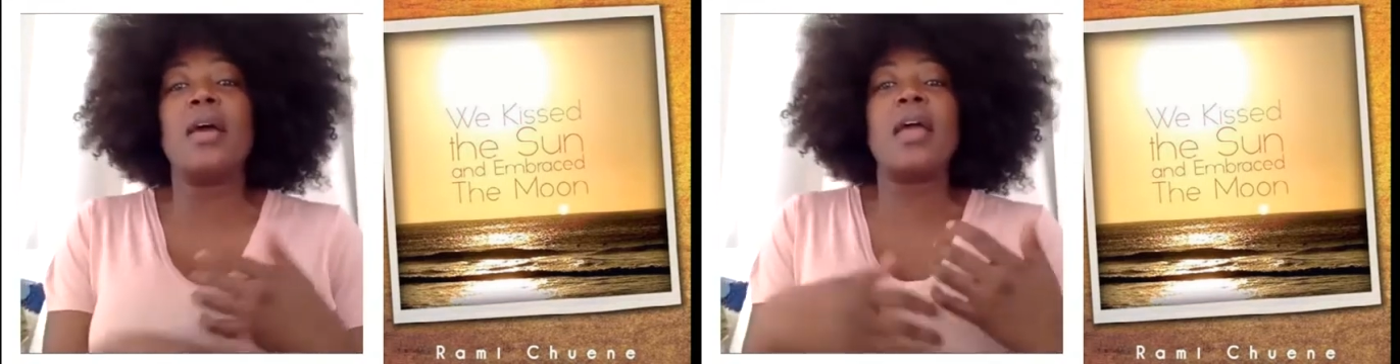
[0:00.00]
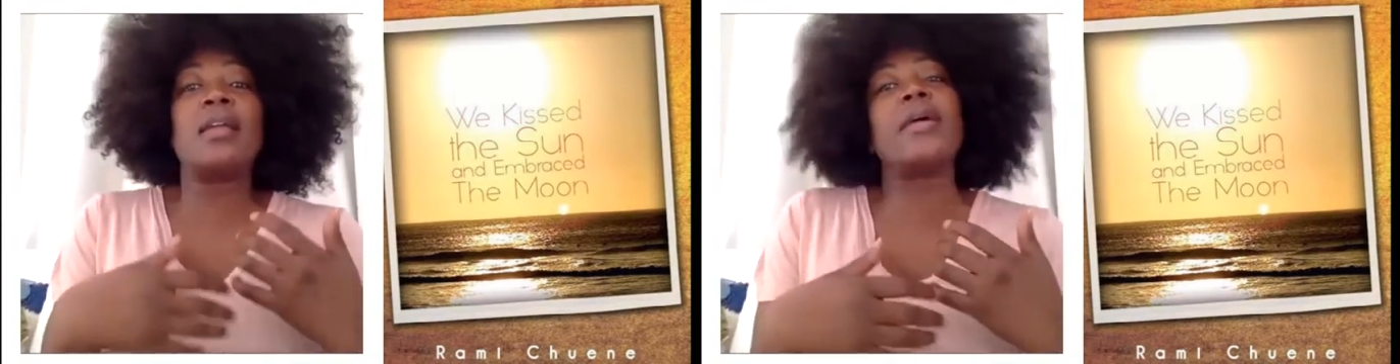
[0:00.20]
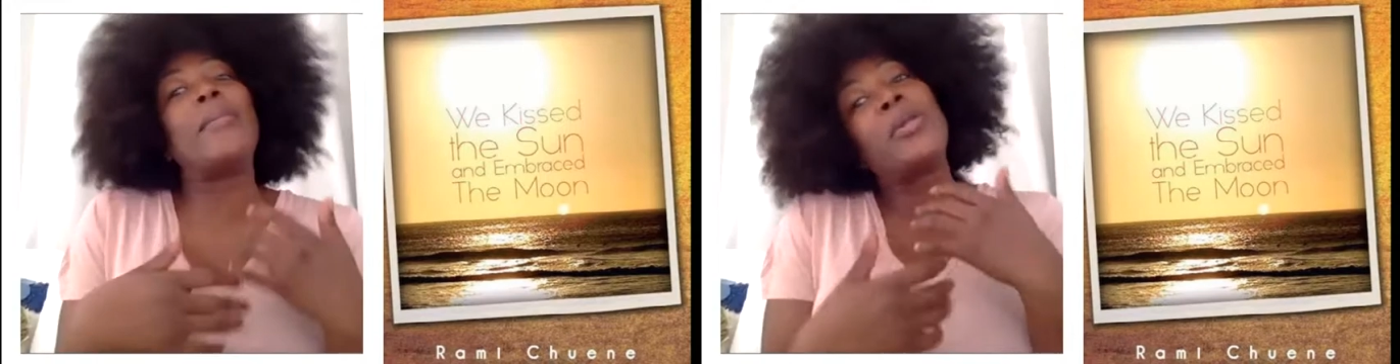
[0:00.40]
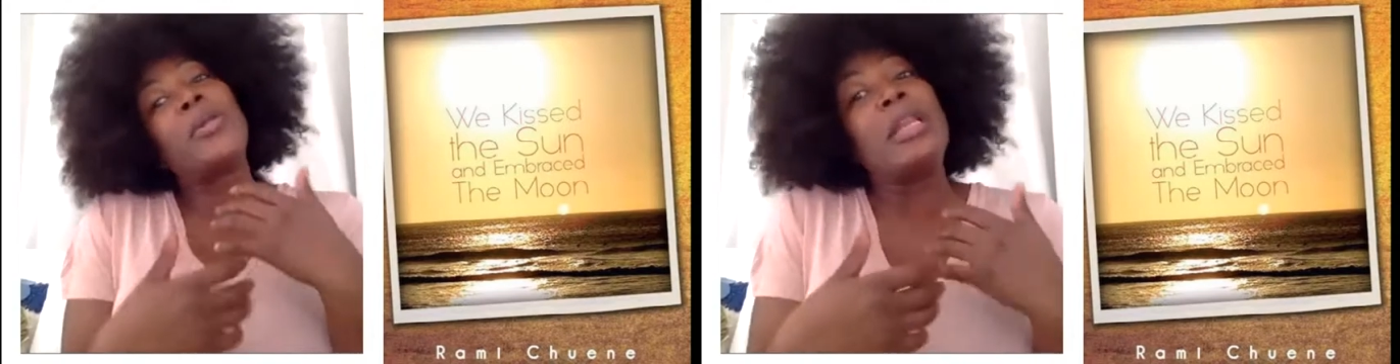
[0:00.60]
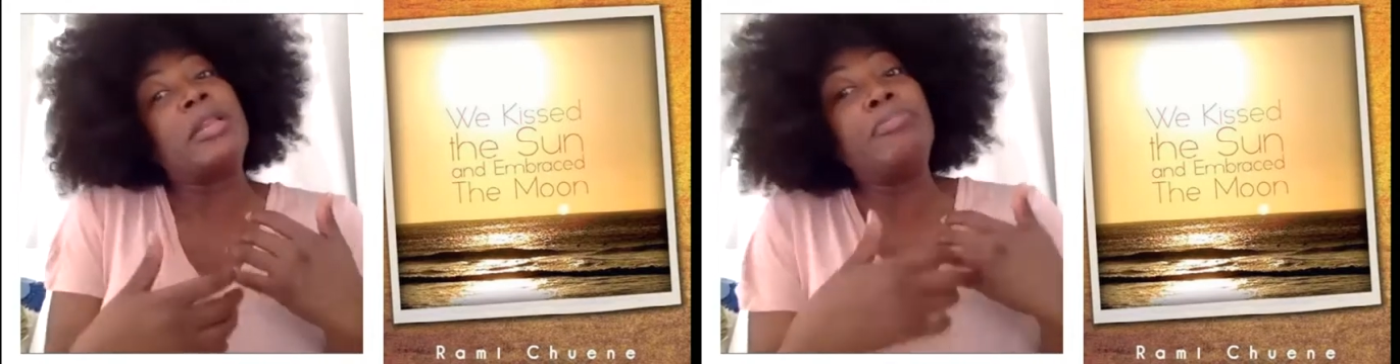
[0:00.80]
And I might
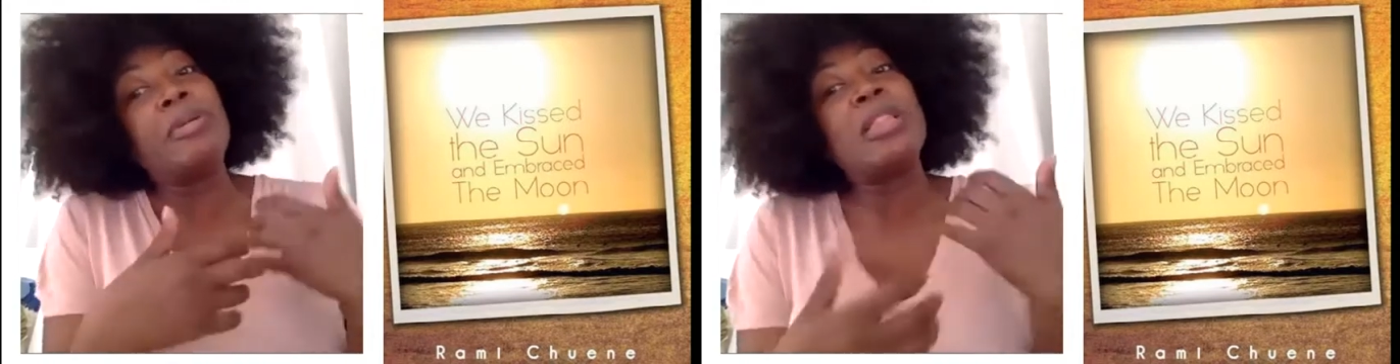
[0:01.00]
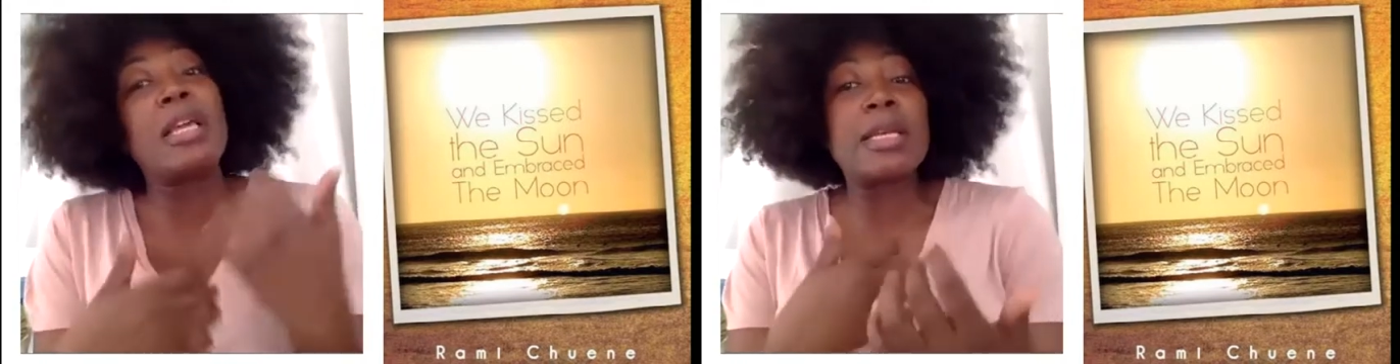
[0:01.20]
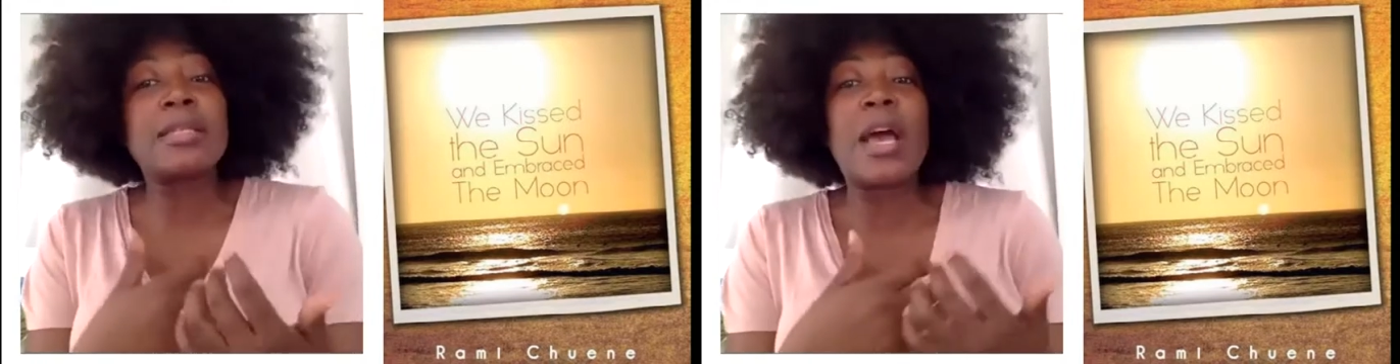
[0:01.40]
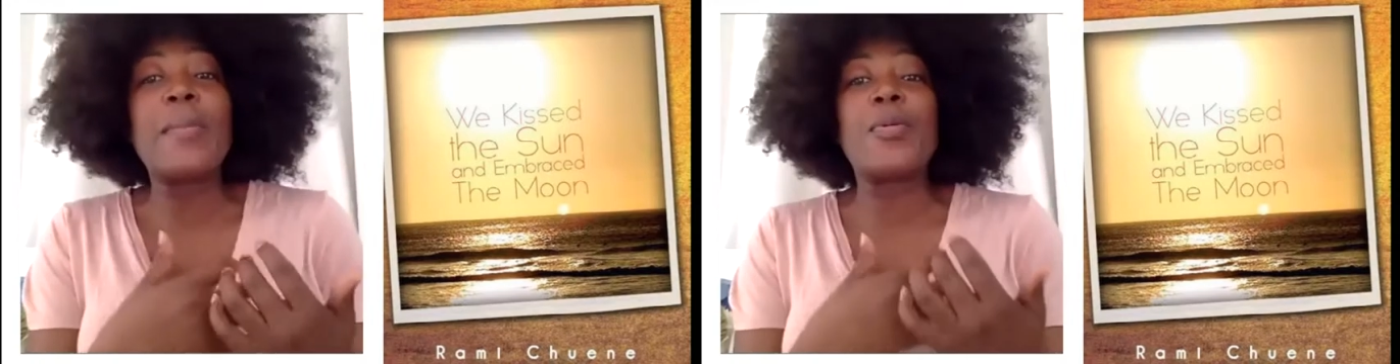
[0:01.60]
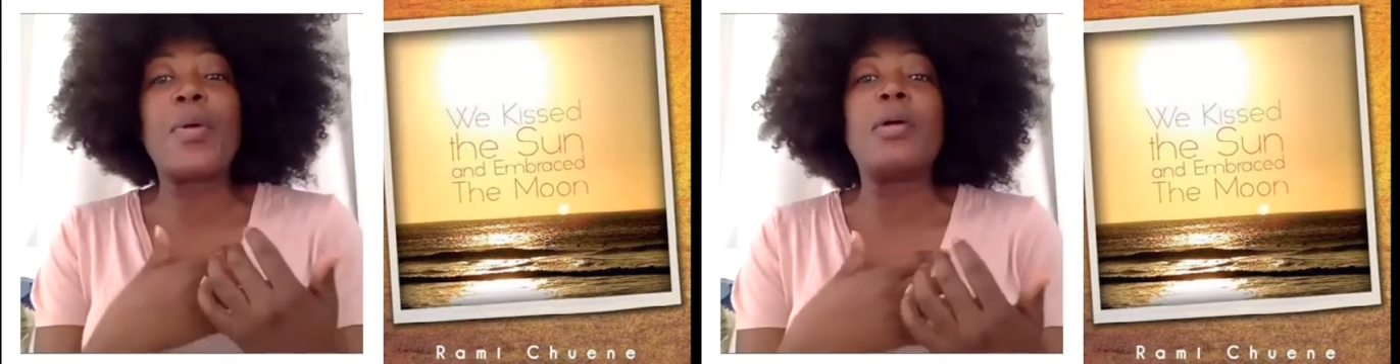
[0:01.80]
be limping the next
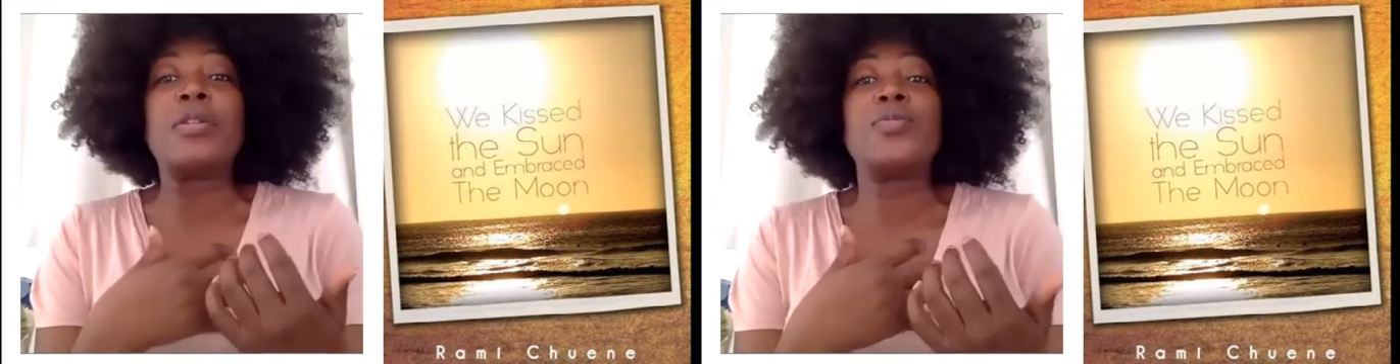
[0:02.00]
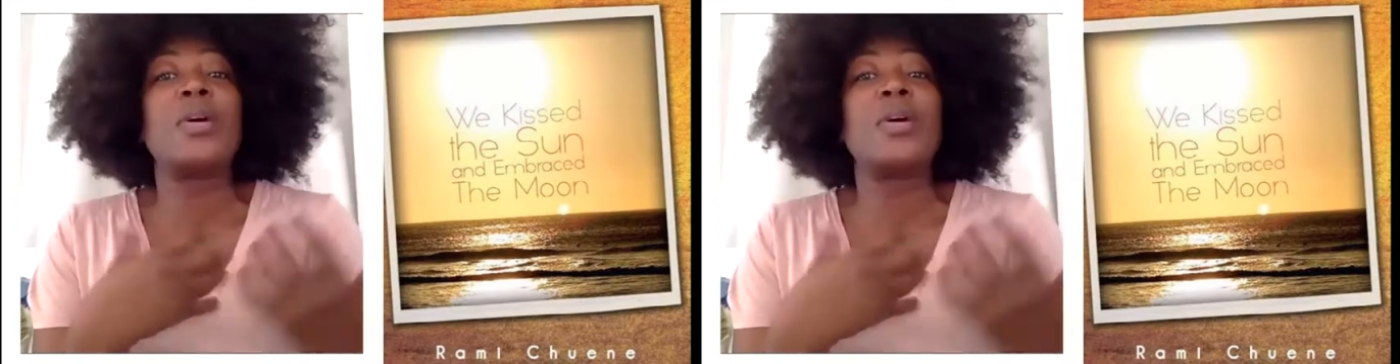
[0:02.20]
time around,